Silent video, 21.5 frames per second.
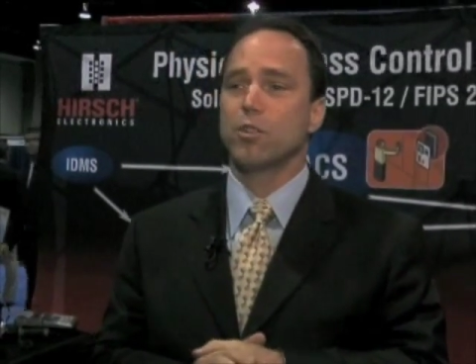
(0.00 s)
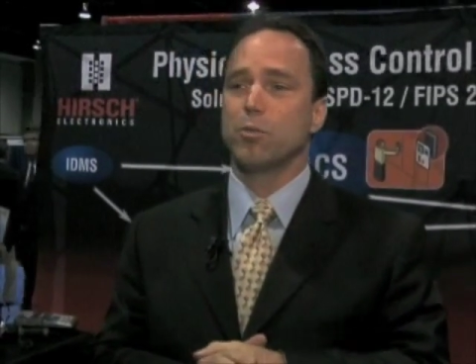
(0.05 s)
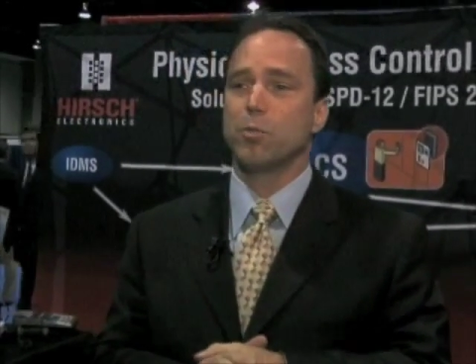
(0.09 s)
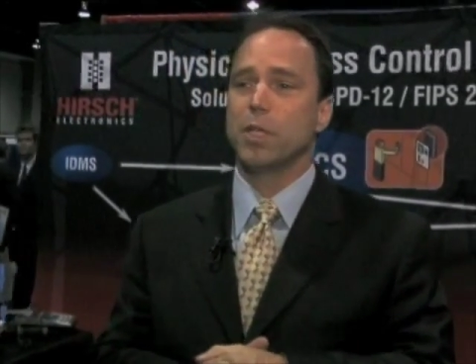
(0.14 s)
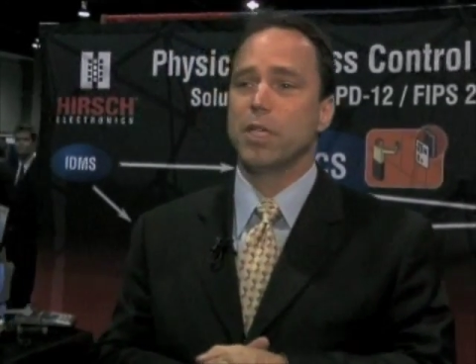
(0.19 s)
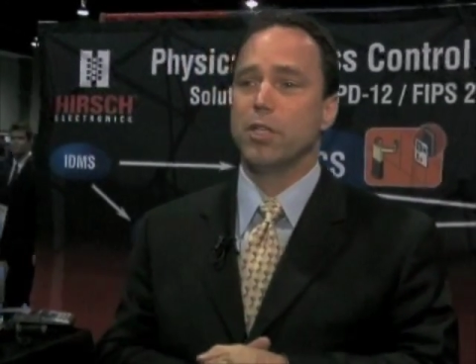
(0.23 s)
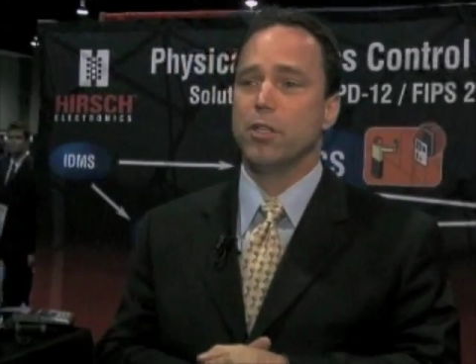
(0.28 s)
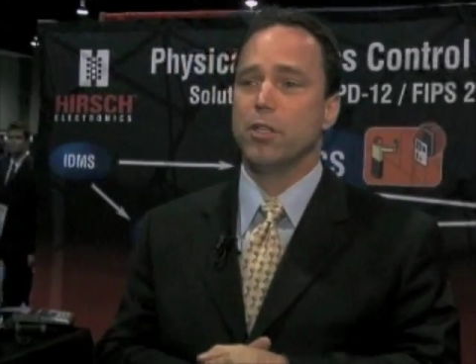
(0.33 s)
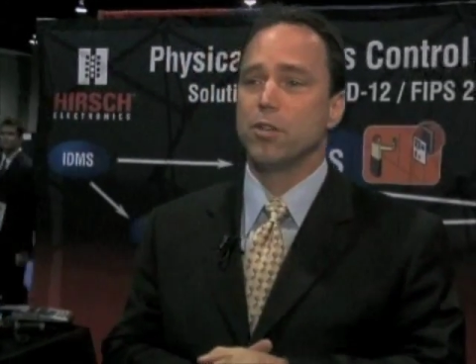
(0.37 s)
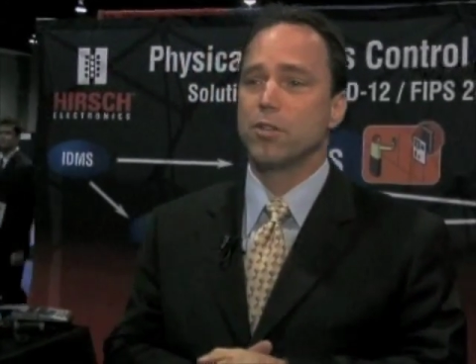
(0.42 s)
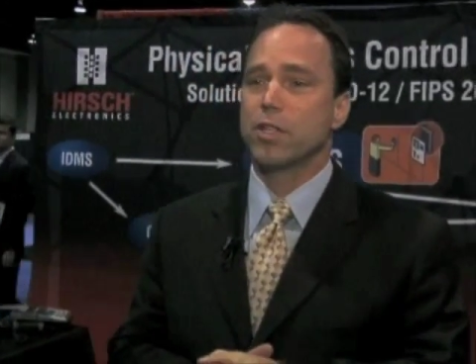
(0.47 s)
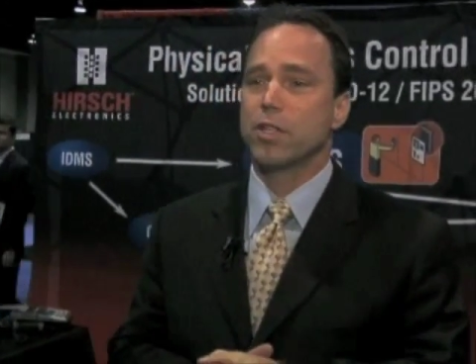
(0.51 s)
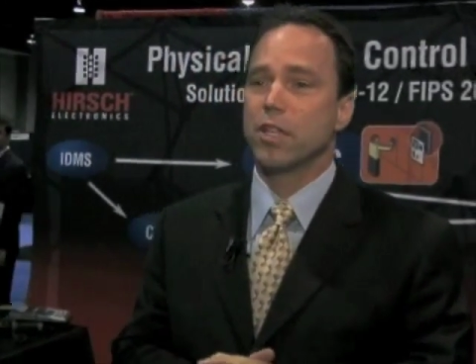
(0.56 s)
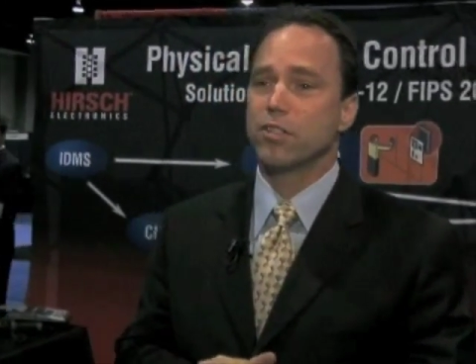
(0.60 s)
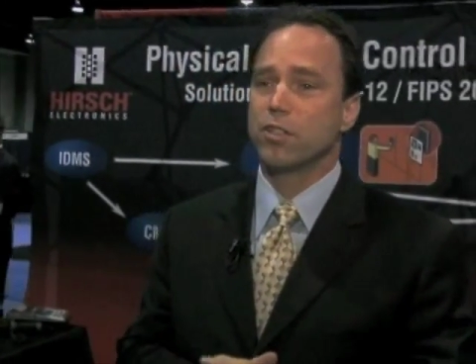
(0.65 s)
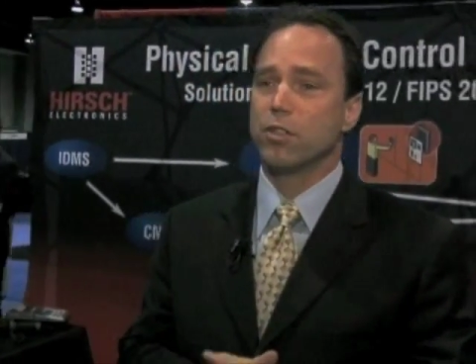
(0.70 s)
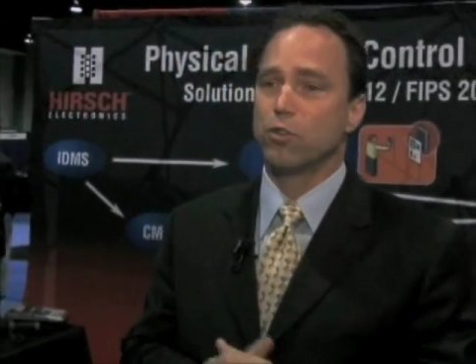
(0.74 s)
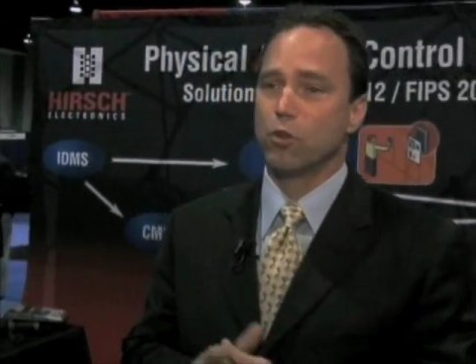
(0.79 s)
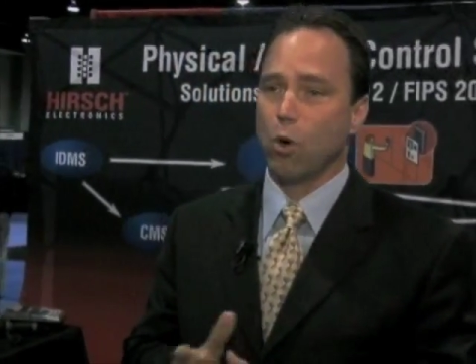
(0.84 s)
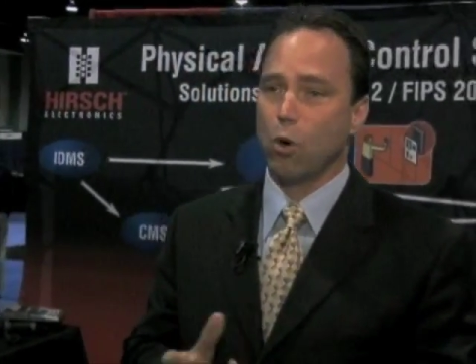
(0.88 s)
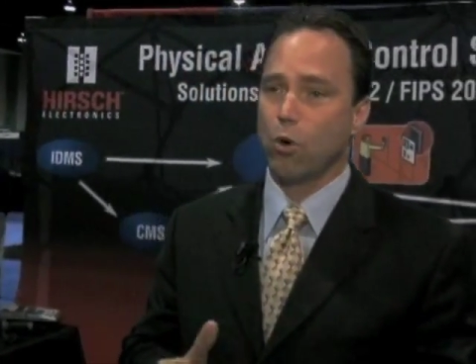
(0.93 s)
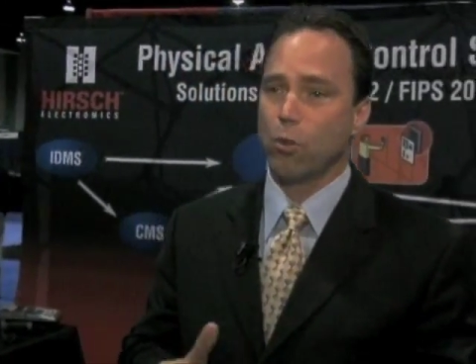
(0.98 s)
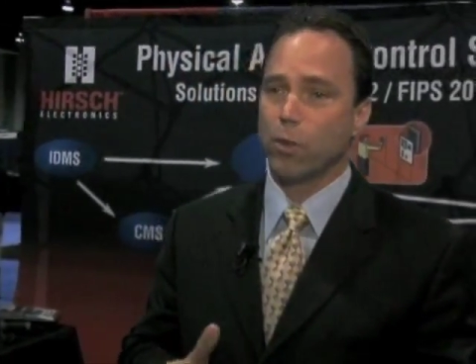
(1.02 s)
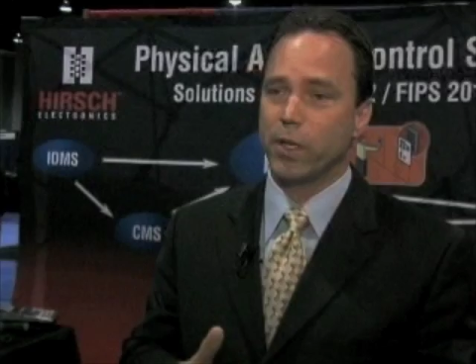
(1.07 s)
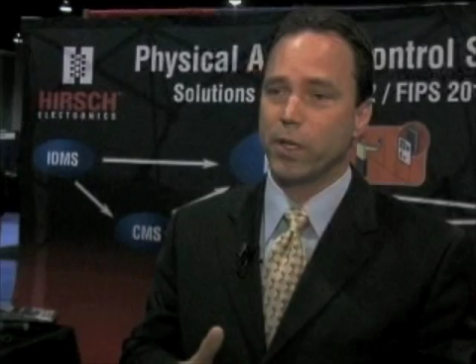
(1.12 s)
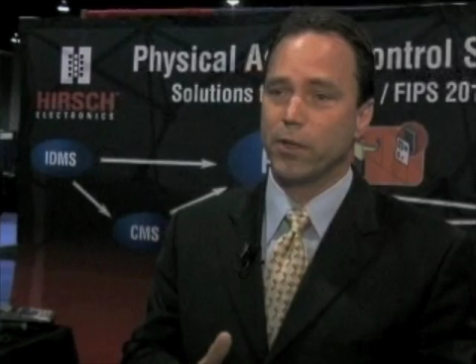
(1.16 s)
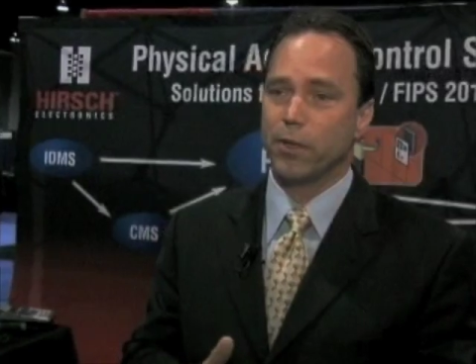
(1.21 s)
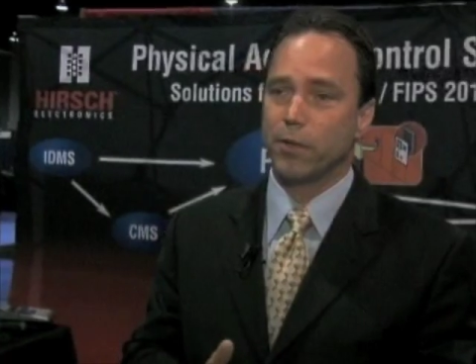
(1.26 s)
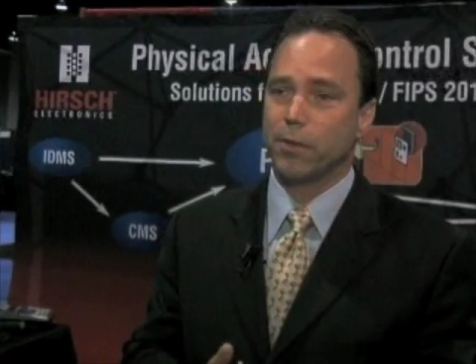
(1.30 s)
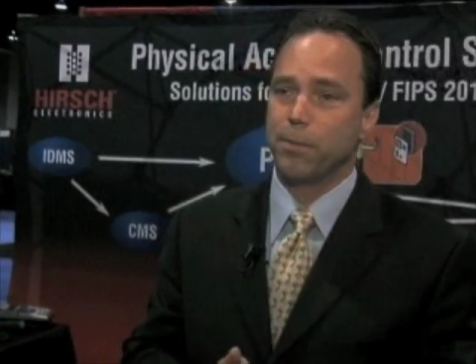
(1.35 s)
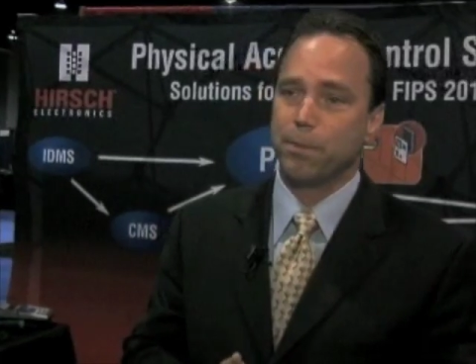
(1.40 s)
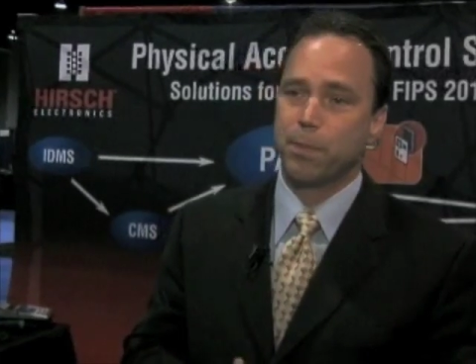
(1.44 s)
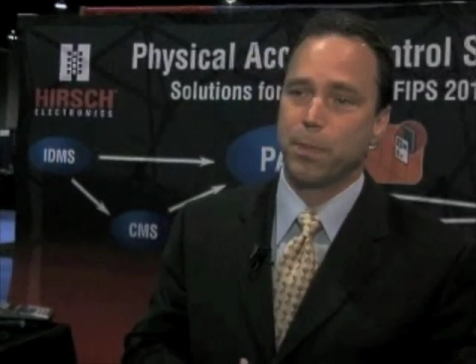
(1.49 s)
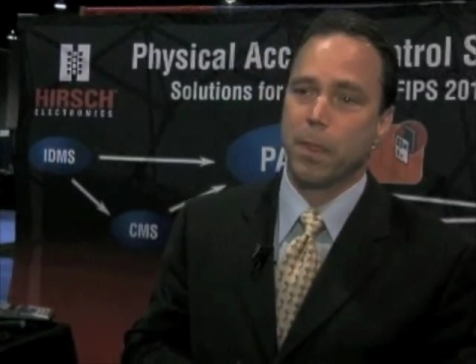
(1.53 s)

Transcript: be used as a door reader.